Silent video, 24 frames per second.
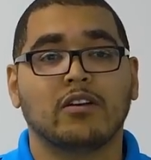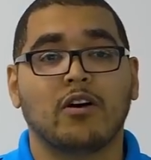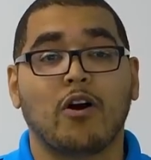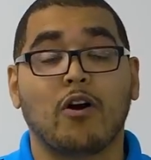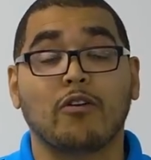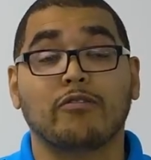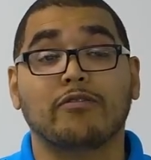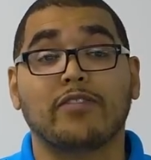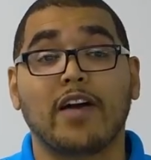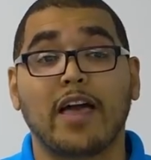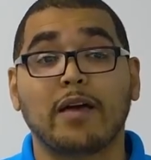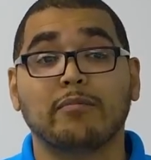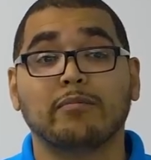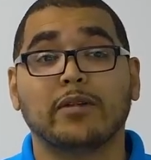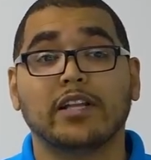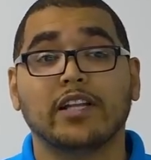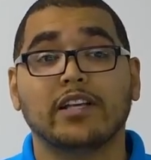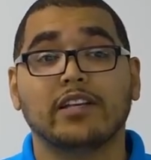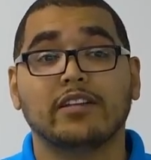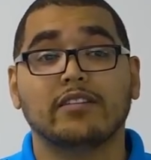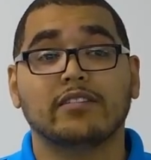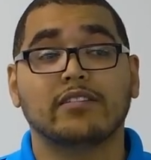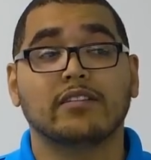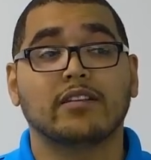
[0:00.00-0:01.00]
our
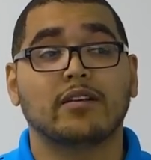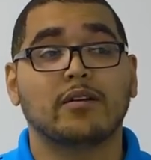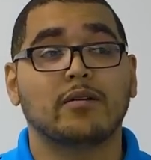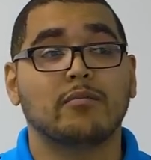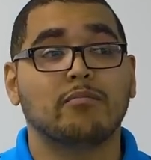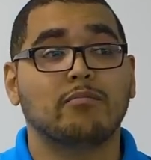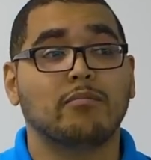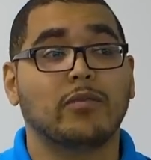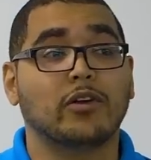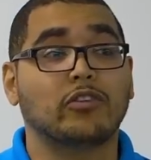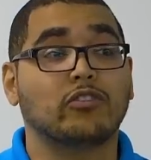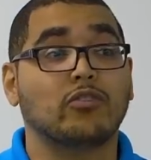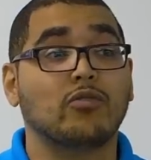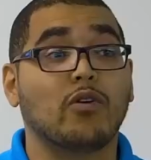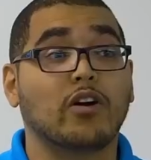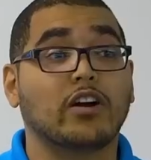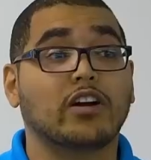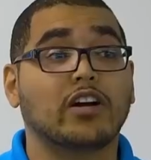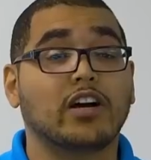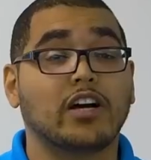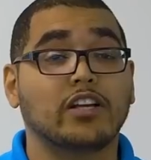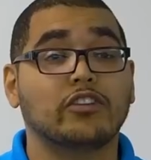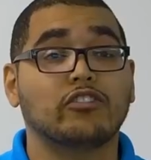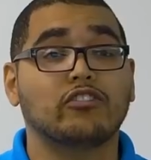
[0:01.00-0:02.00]
families, but to our
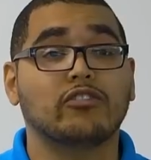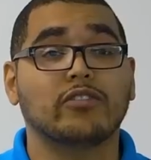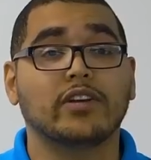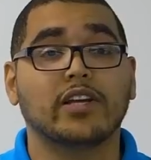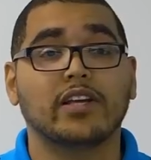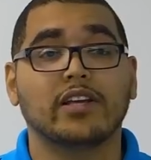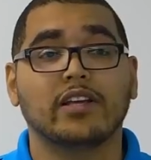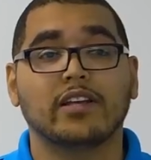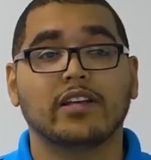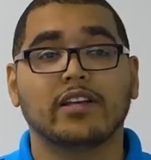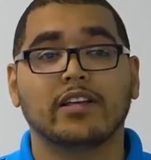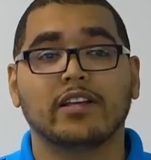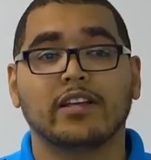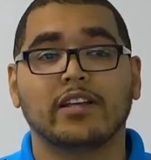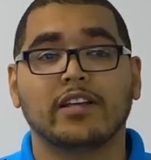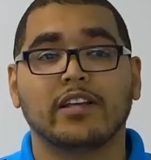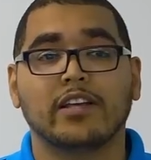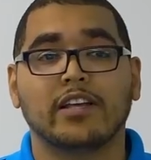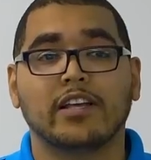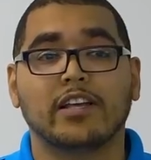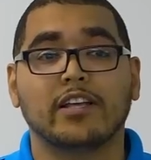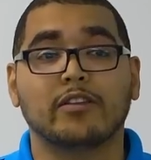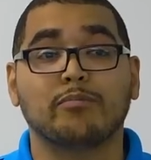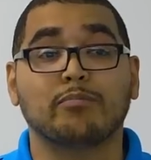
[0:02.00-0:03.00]
country,
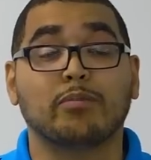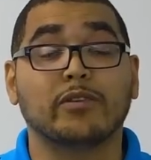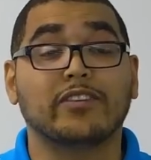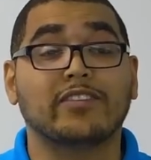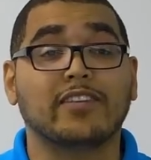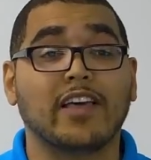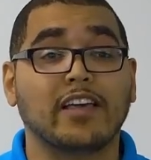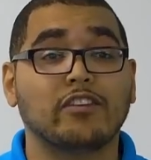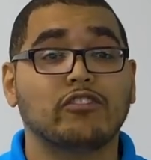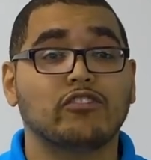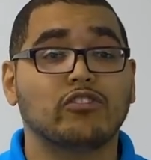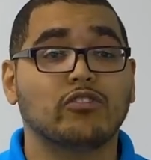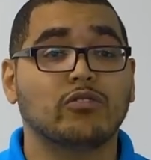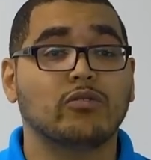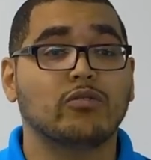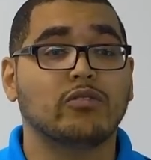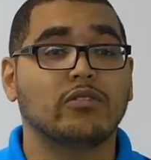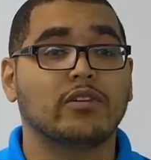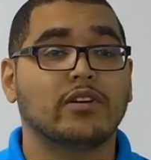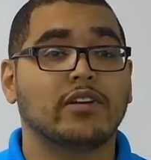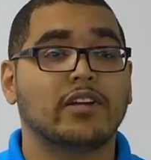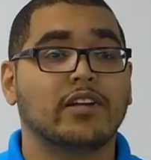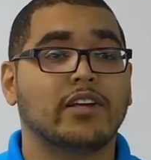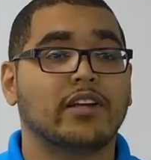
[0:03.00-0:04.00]
its potential,
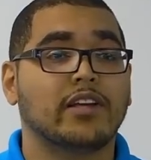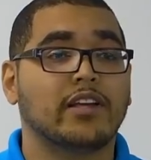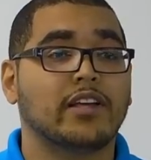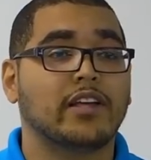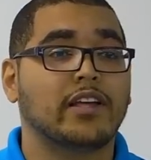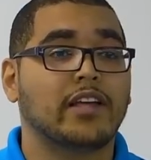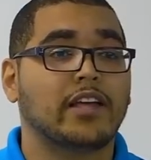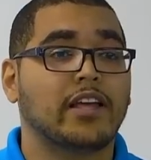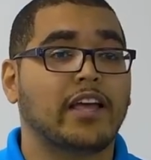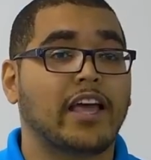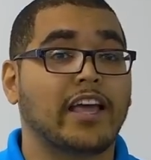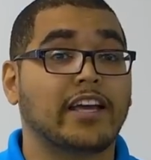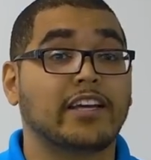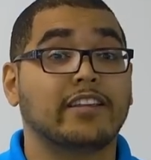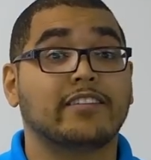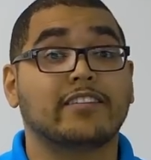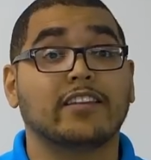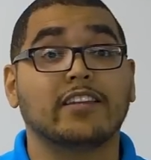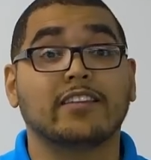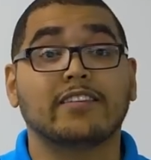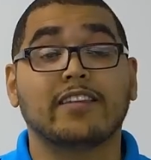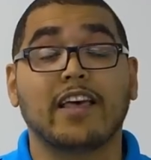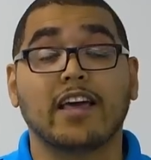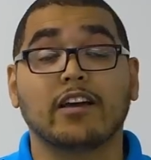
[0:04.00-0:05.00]
and its
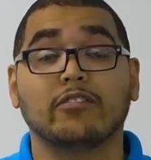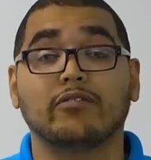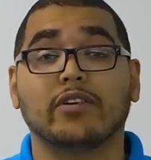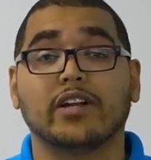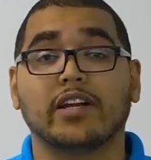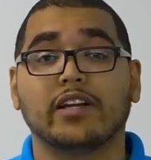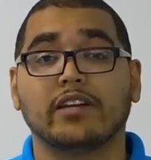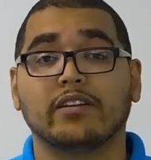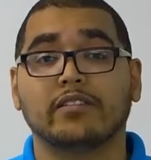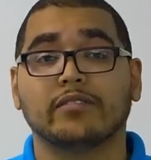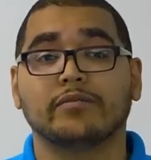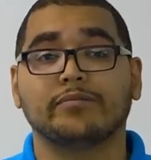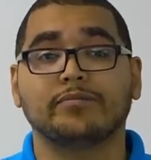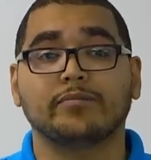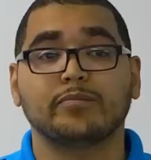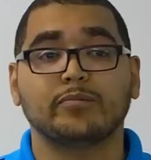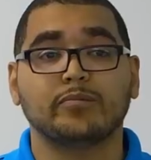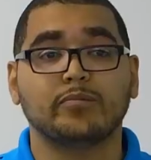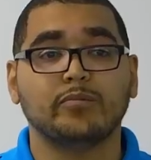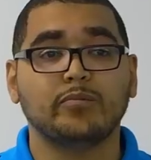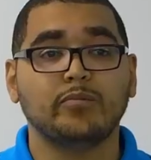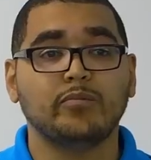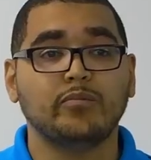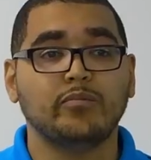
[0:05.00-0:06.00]
integrity.
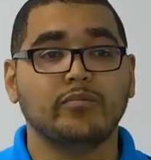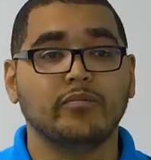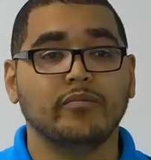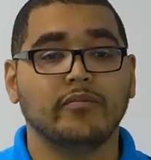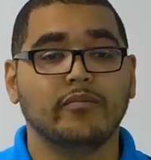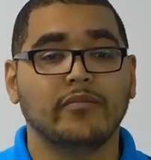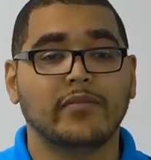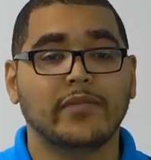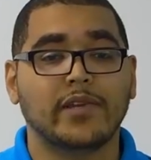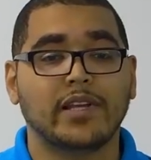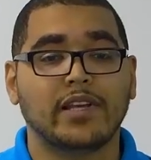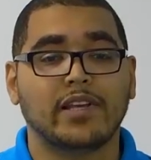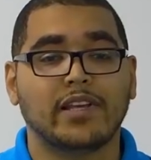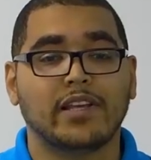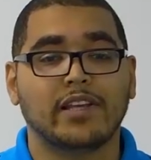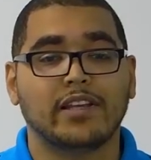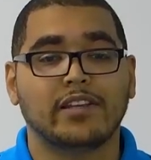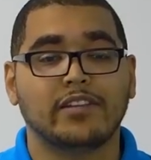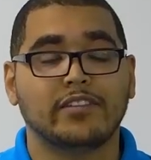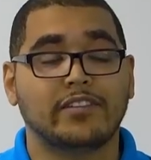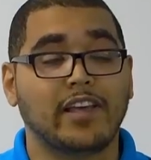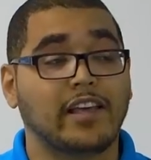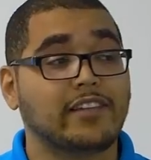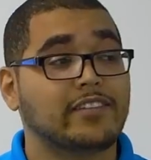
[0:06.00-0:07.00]

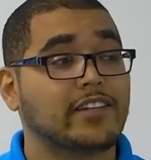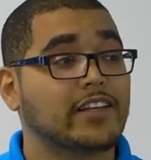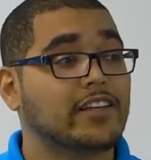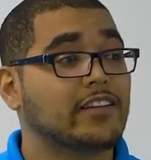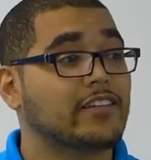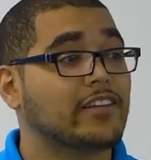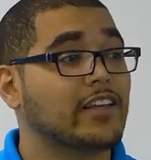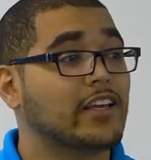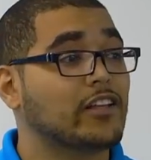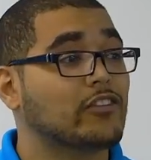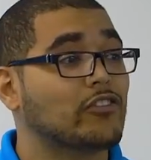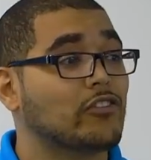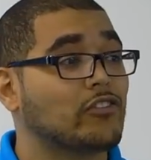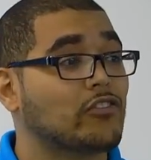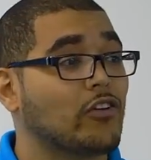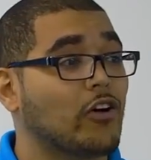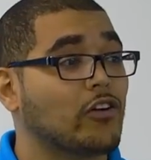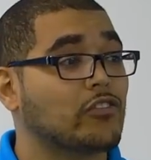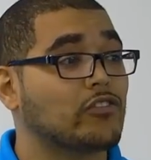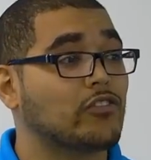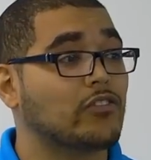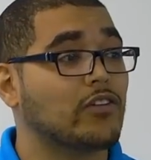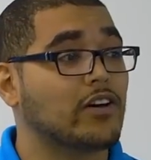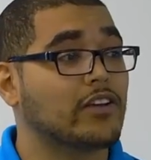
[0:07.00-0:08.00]
Jason is here to
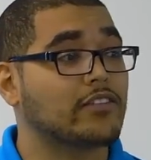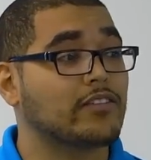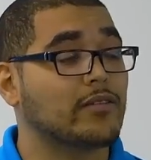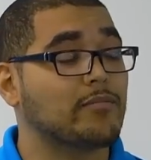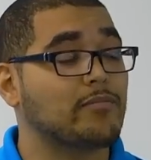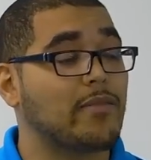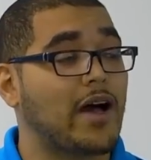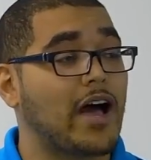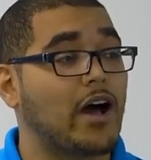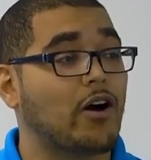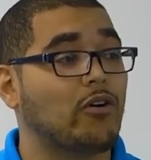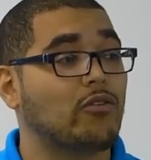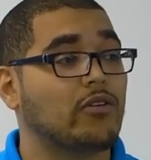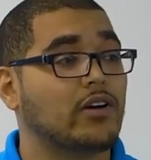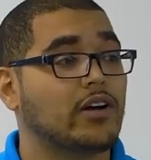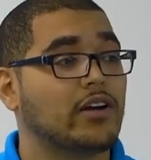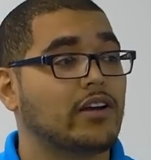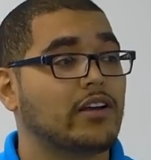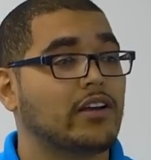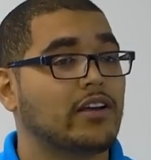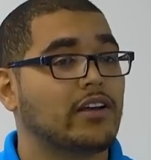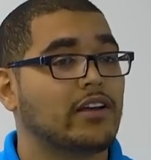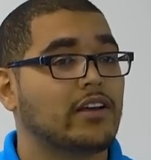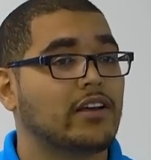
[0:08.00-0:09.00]
talk to us about
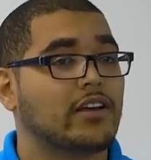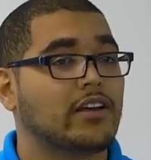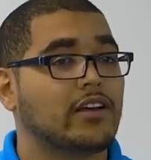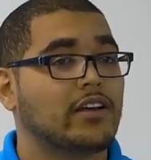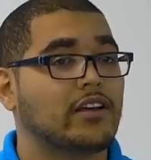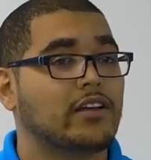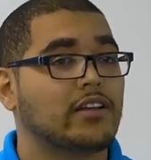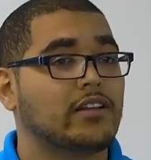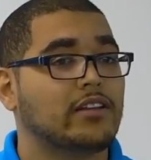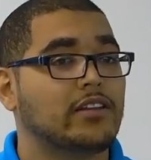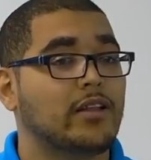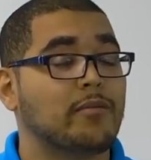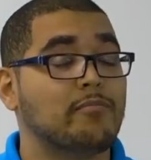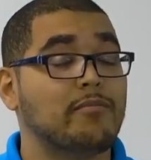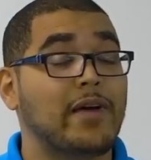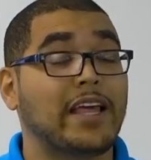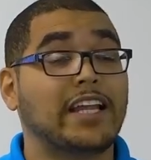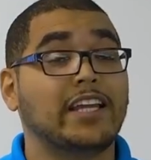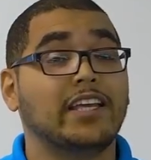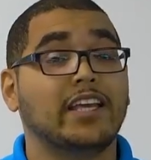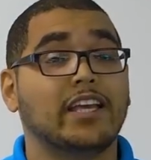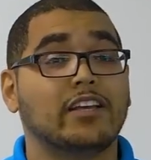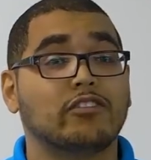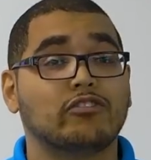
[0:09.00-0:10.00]
the
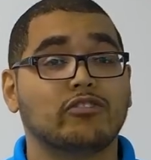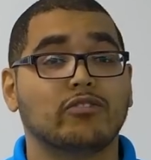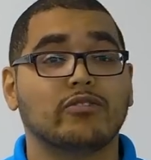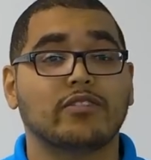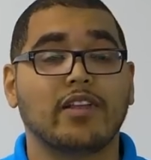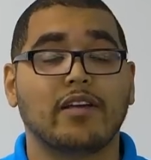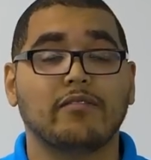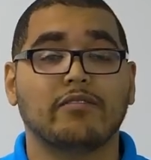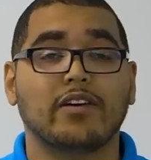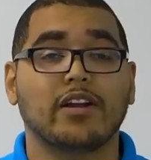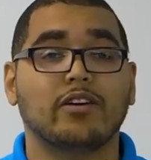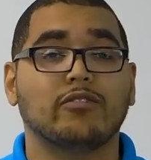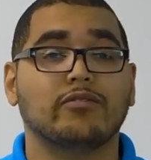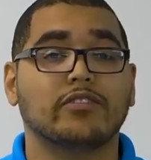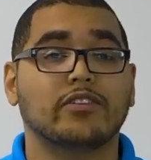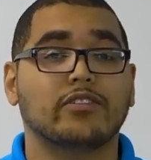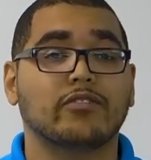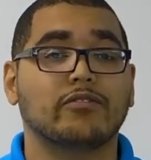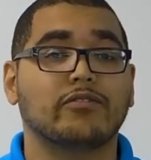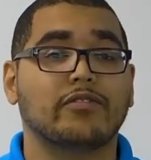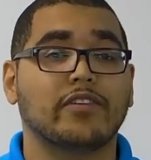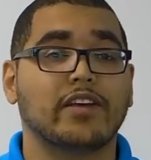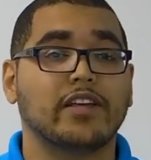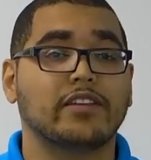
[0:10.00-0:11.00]
many issues that veterans
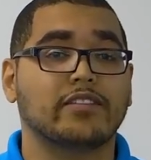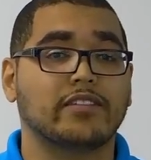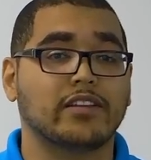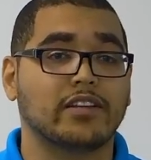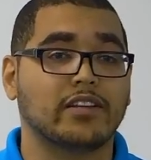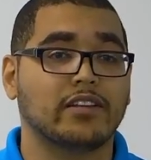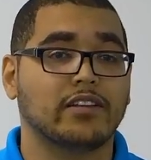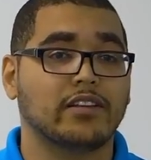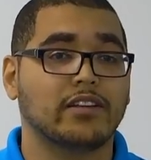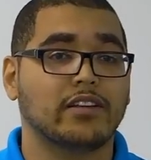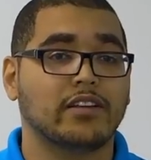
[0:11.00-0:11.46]
are facing